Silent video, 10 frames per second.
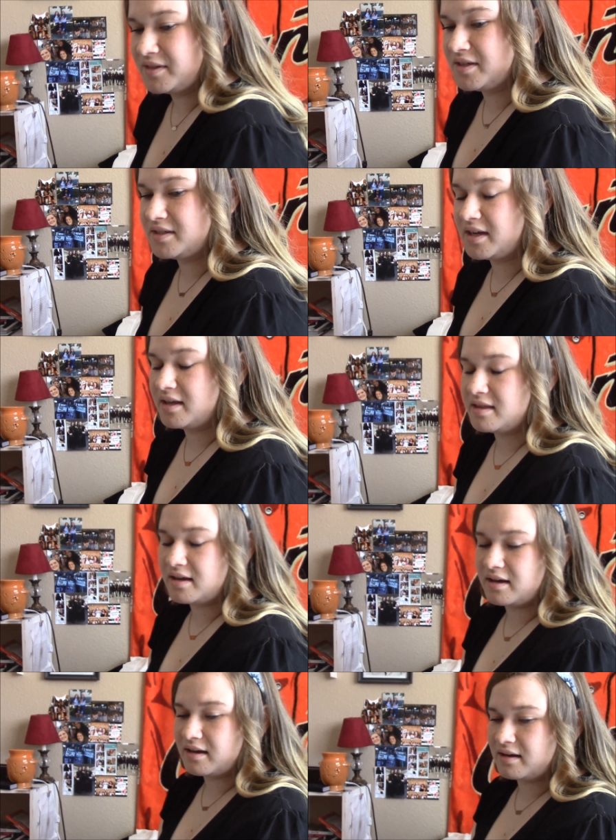Just take
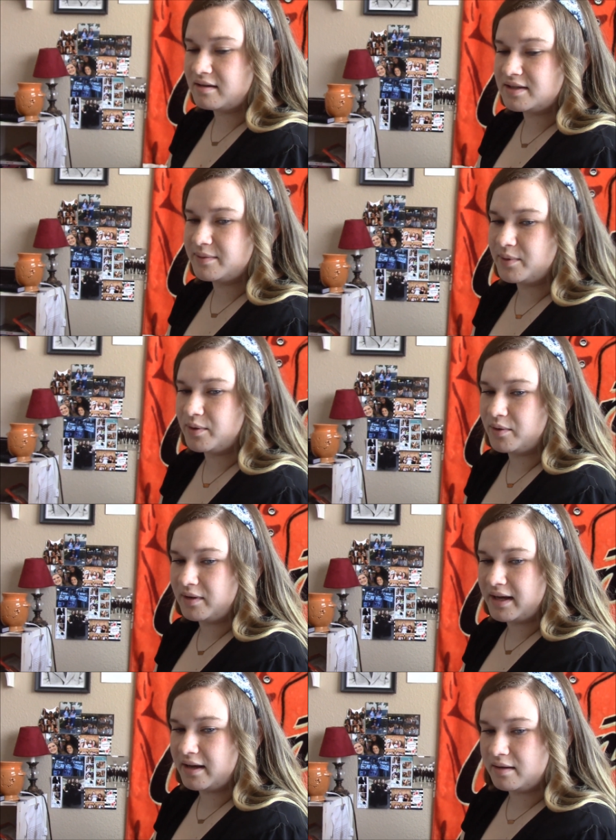the
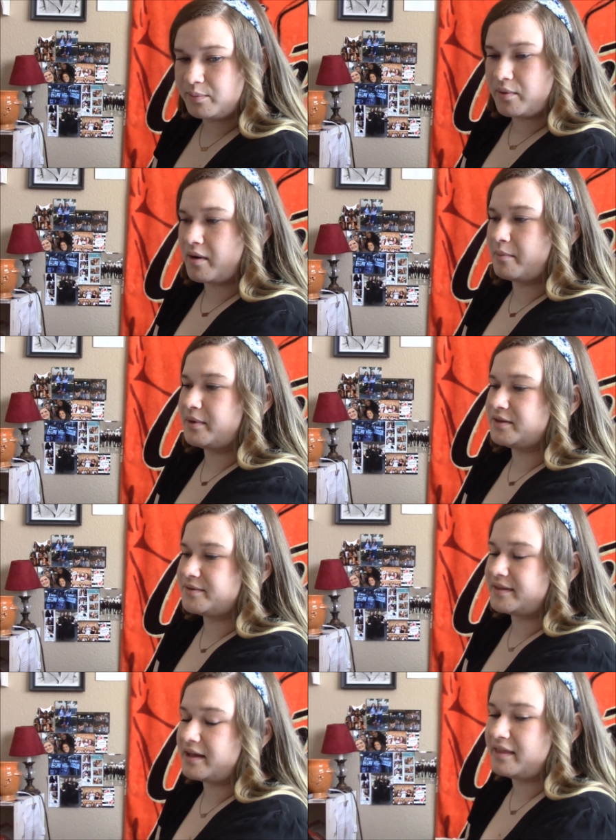typical like prom
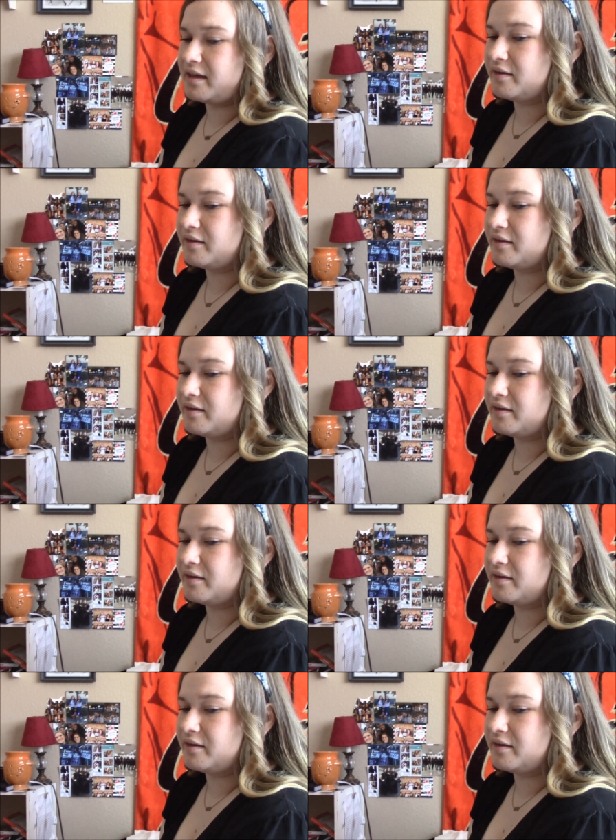picture with the